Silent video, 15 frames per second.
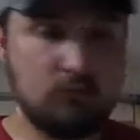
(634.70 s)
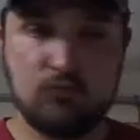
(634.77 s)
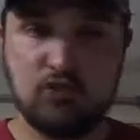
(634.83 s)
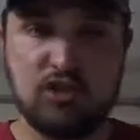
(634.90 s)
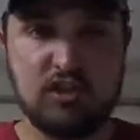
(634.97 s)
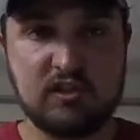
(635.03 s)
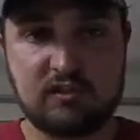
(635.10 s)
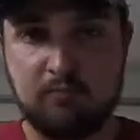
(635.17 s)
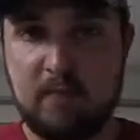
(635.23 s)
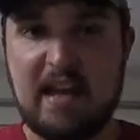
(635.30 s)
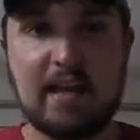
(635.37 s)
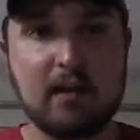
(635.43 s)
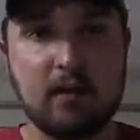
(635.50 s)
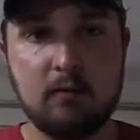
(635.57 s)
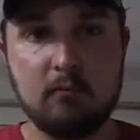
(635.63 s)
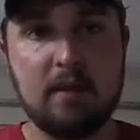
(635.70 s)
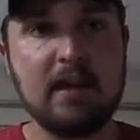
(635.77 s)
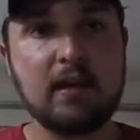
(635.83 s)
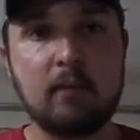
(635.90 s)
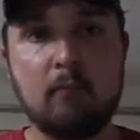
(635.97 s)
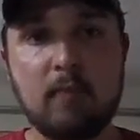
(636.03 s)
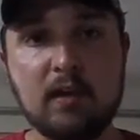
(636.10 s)
just make a
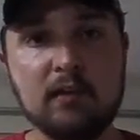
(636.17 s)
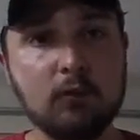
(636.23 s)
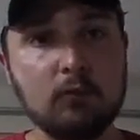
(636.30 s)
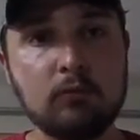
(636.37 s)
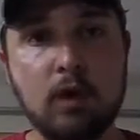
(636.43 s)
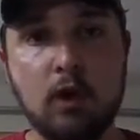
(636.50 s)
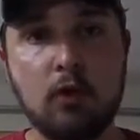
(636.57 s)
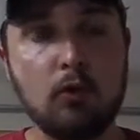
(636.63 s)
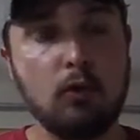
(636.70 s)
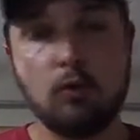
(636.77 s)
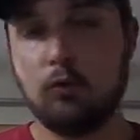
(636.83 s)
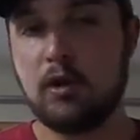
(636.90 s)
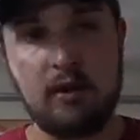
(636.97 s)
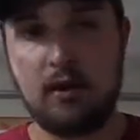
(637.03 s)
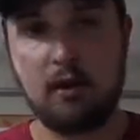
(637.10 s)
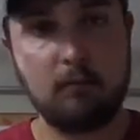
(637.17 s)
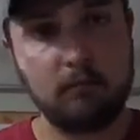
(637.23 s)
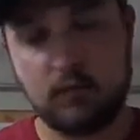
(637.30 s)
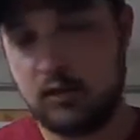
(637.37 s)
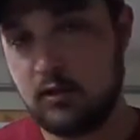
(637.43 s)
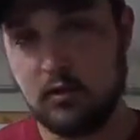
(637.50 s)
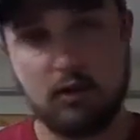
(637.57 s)
mental note, or
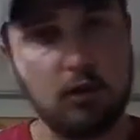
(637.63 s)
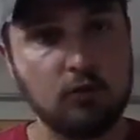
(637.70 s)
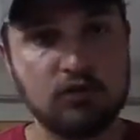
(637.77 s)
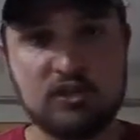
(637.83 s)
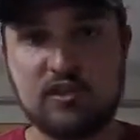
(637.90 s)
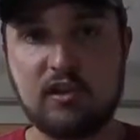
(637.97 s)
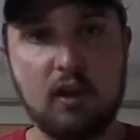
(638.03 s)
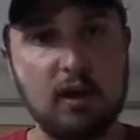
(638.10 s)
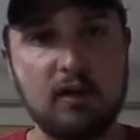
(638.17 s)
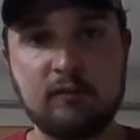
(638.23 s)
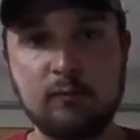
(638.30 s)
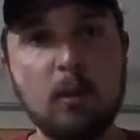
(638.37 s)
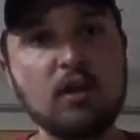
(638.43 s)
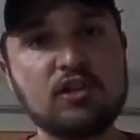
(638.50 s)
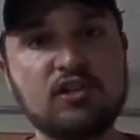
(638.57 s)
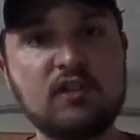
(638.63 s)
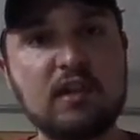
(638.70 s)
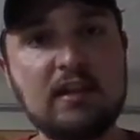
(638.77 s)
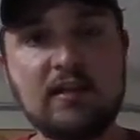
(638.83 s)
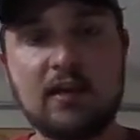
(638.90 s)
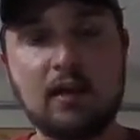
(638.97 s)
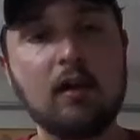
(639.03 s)
just as much
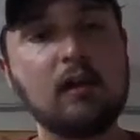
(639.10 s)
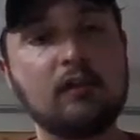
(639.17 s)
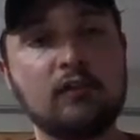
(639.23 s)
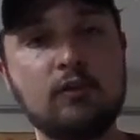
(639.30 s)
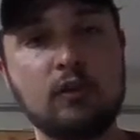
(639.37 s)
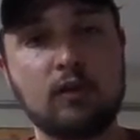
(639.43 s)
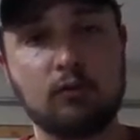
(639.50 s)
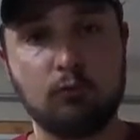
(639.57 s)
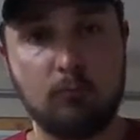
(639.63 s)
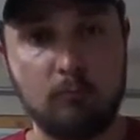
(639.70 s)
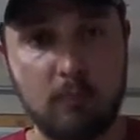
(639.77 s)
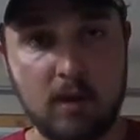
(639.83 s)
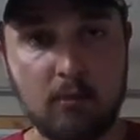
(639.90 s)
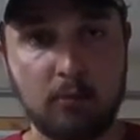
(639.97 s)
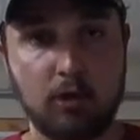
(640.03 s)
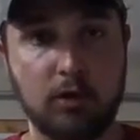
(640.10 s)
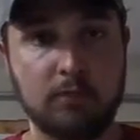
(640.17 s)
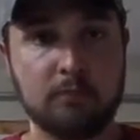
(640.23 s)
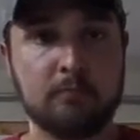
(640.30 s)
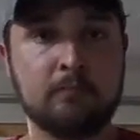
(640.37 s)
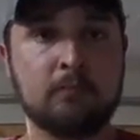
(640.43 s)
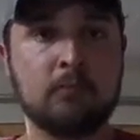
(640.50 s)
detail as you can remember,
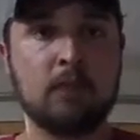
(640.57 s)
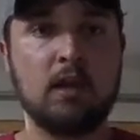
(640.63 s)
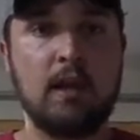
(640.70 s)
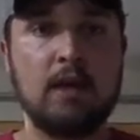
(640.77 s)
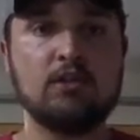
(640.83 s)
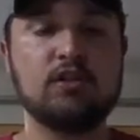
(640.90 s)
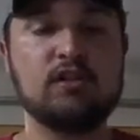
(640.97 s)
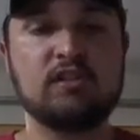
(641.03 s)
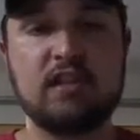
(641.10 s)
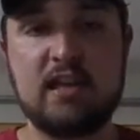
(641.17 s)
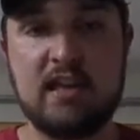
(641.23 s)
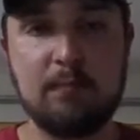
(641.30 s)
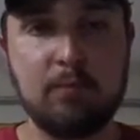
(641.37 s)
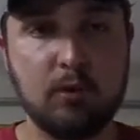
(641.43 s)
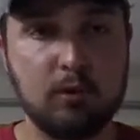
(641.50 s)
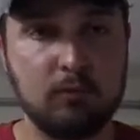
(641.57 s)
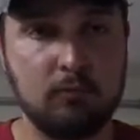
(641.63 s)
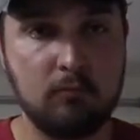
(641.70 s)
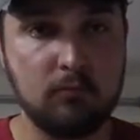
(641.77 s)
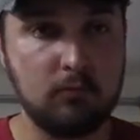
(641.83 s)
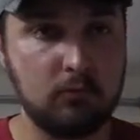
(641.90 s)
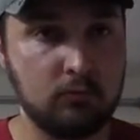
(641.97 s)
and just keep a
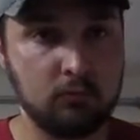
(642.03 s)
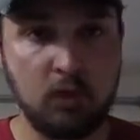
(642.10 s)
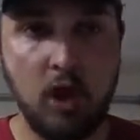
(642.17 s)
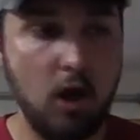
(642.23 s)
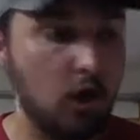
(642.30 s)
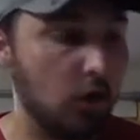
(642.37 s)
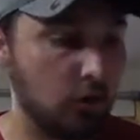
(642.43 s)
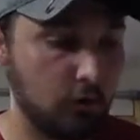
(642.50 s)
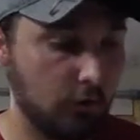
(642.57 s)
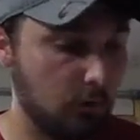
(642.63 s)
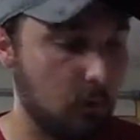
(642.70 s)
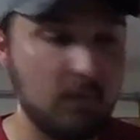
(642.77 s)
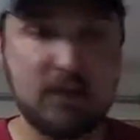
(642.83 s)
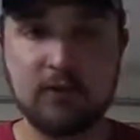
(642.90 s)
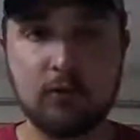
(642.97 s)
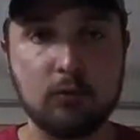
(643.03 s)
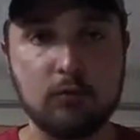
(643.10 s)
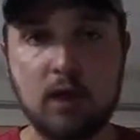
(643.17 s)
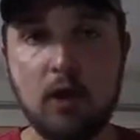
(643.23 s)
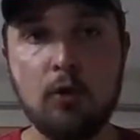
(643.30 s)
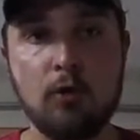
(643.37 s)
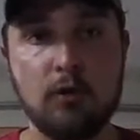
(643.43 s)
log or a mental
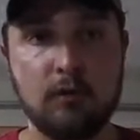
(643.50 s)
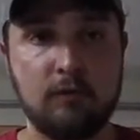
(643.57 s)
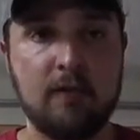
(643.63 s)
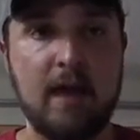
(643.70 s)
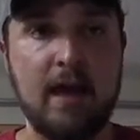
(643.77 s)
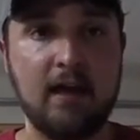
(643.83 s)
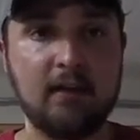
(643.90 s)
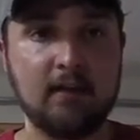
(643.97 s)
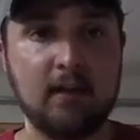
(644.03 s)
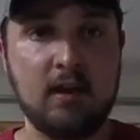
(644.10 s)
note of that.